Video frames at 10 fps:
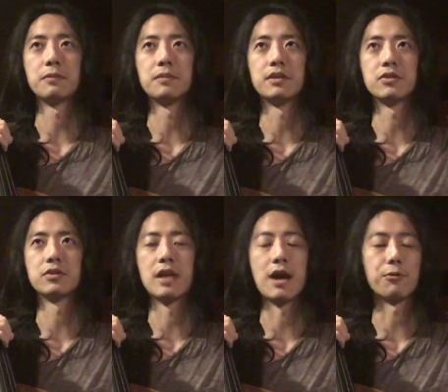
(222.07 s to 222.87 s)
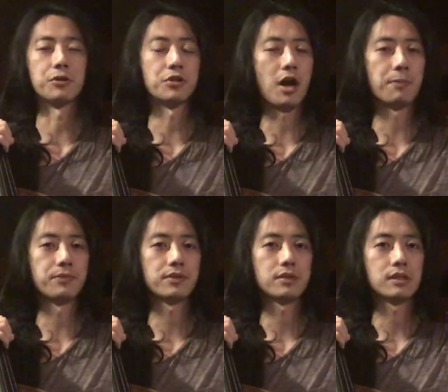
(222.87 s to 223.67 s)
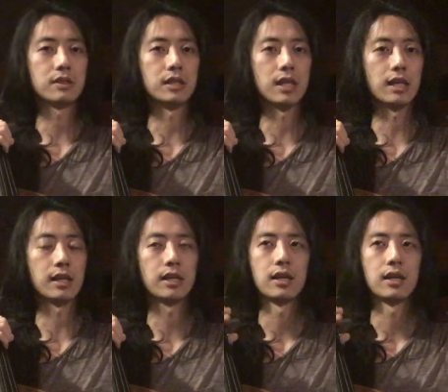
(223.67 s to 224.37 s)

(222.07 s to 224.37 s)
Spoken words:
minutes, an hour tops a day.